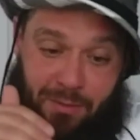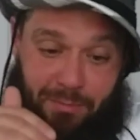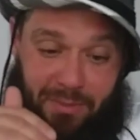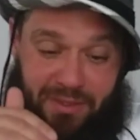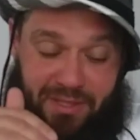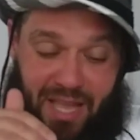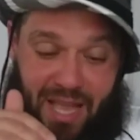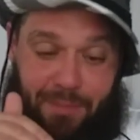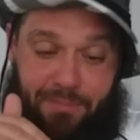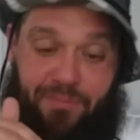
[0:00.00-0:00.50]

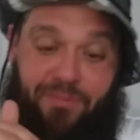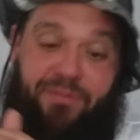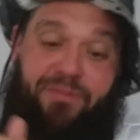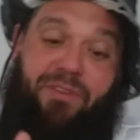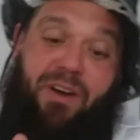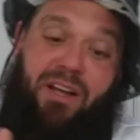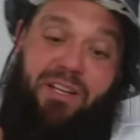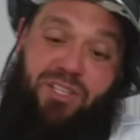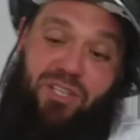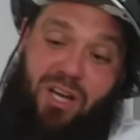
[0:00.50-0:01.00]
But damn
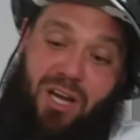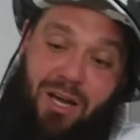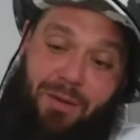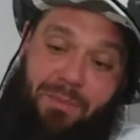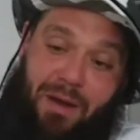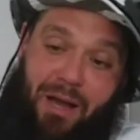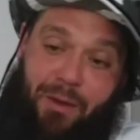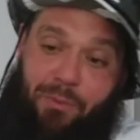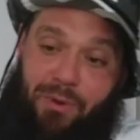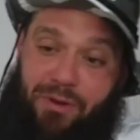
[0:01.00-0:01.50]
fine
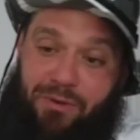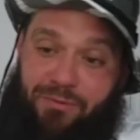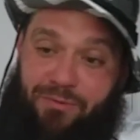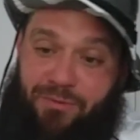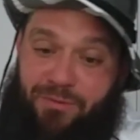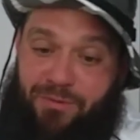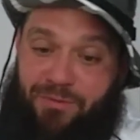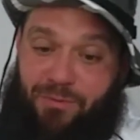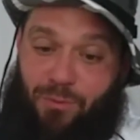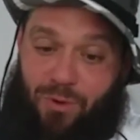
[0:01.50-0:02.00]
job. I would
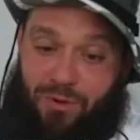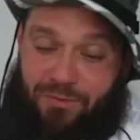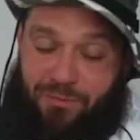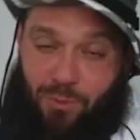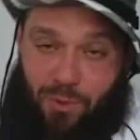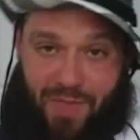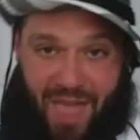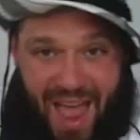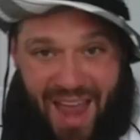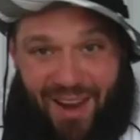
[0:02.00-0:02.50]
four
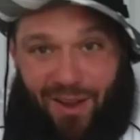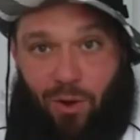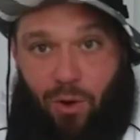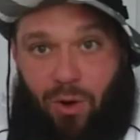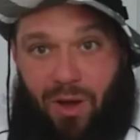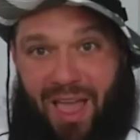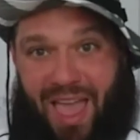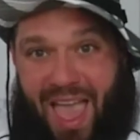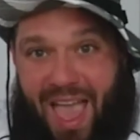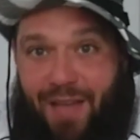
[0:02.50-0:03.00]
that
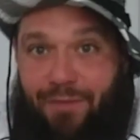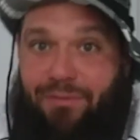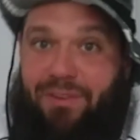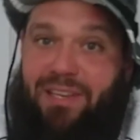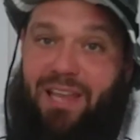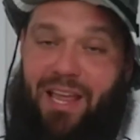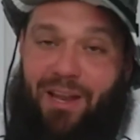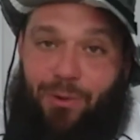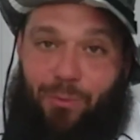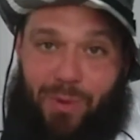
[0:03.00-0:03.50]

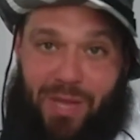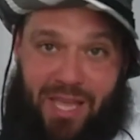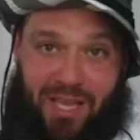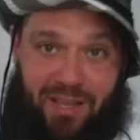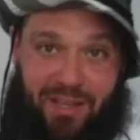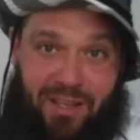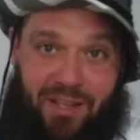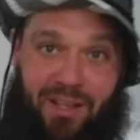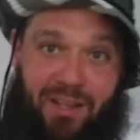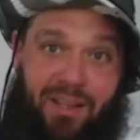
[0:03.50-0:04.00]
every day of the
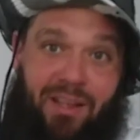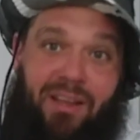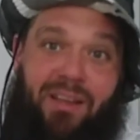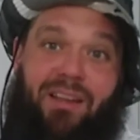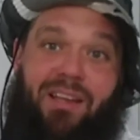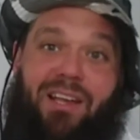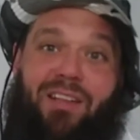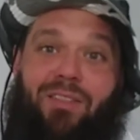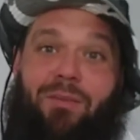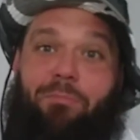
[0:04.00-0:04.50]
week
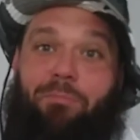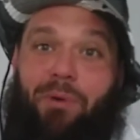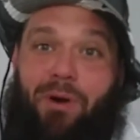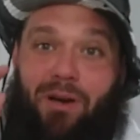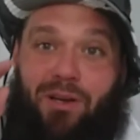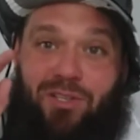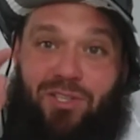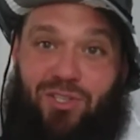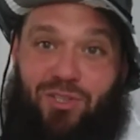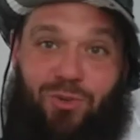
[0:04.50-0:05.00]
in the
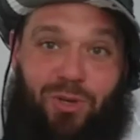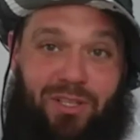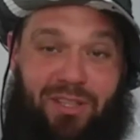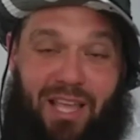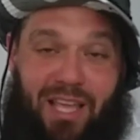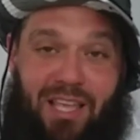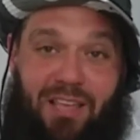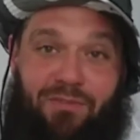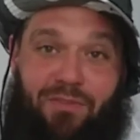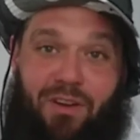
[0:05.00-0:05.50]
books. Troy,
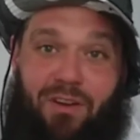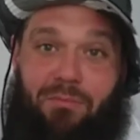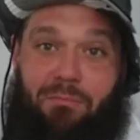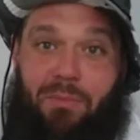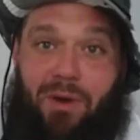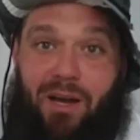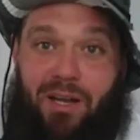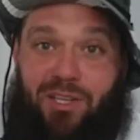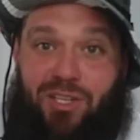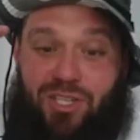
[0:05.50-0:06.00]
thank you very
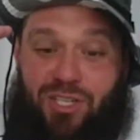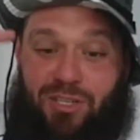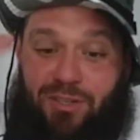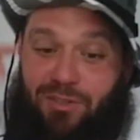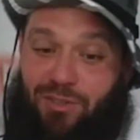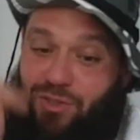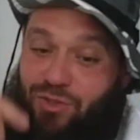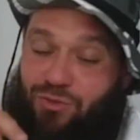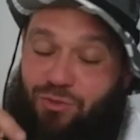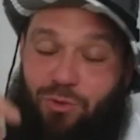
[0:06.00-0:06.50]
much.
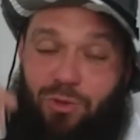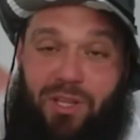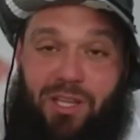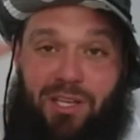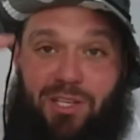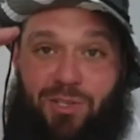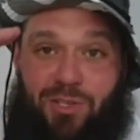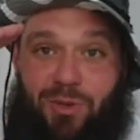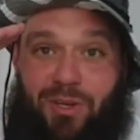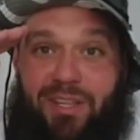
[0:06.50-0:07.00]

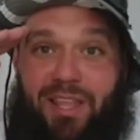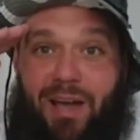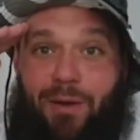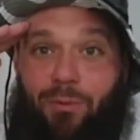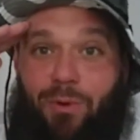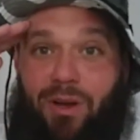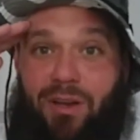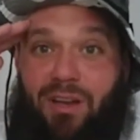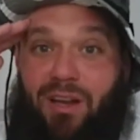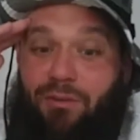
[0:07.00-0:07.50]
Truly enjoyed
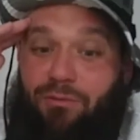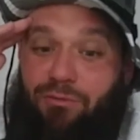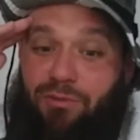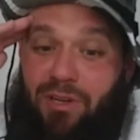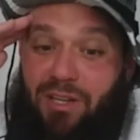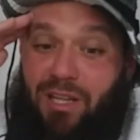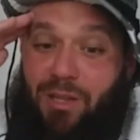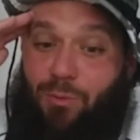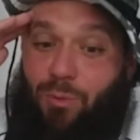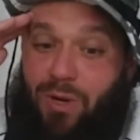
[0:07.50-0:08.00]
that one. I
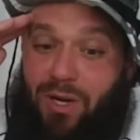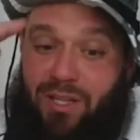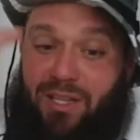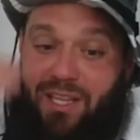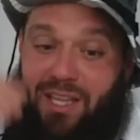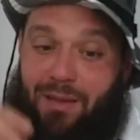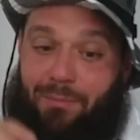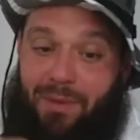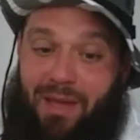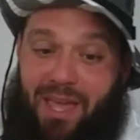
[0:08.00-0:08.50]
really wanted to
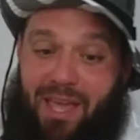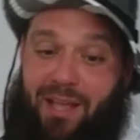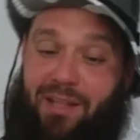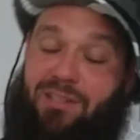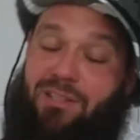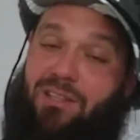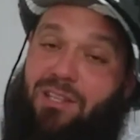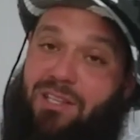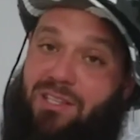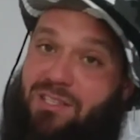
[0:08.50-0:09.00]
get my
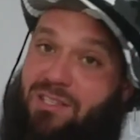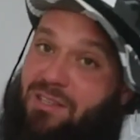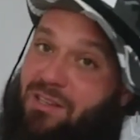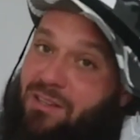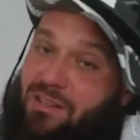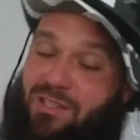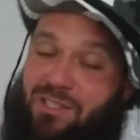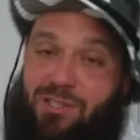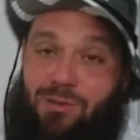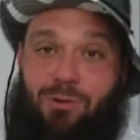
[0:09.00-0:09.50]
hands on this.
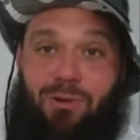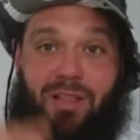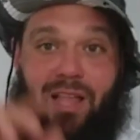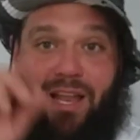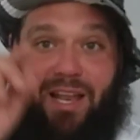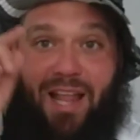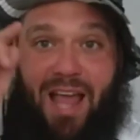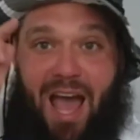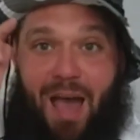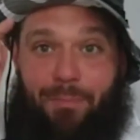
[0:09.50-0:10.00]
So
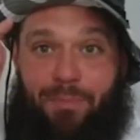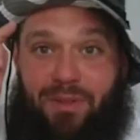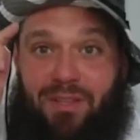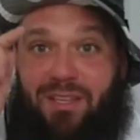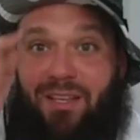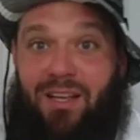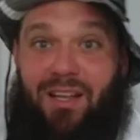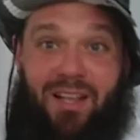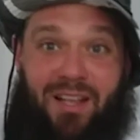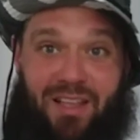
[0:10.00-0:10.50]
glad it
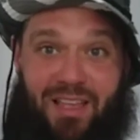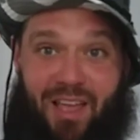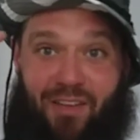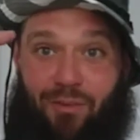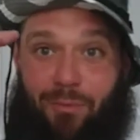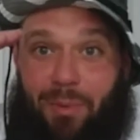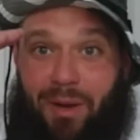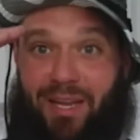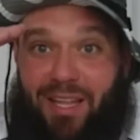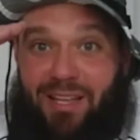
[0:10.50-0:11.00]
happened.
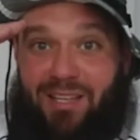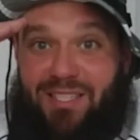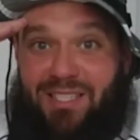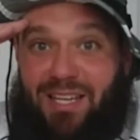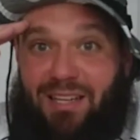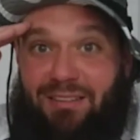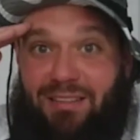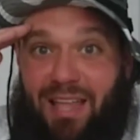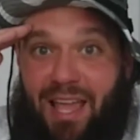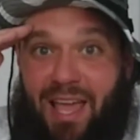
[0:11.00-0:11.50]
Everybody else
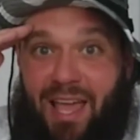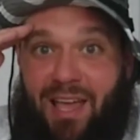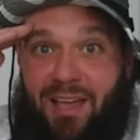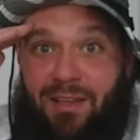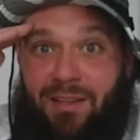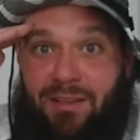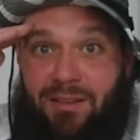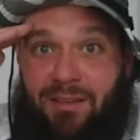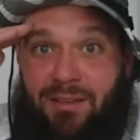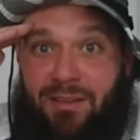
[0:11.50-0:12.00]
out
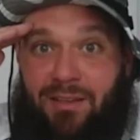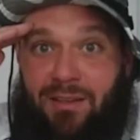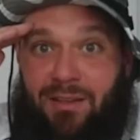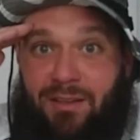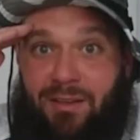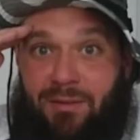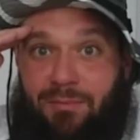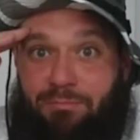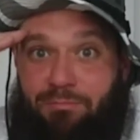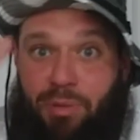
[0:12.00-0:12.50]
there,
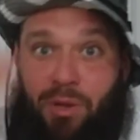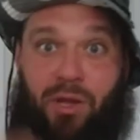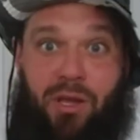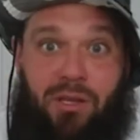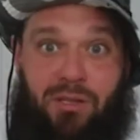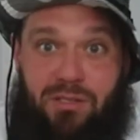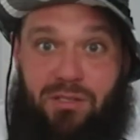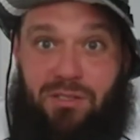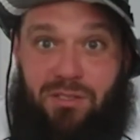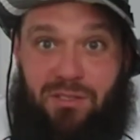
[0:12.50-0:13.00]

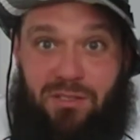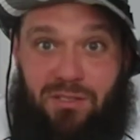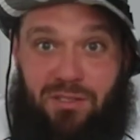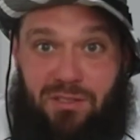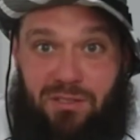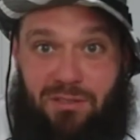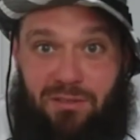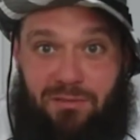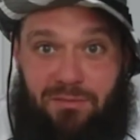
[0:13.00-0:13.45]
peace.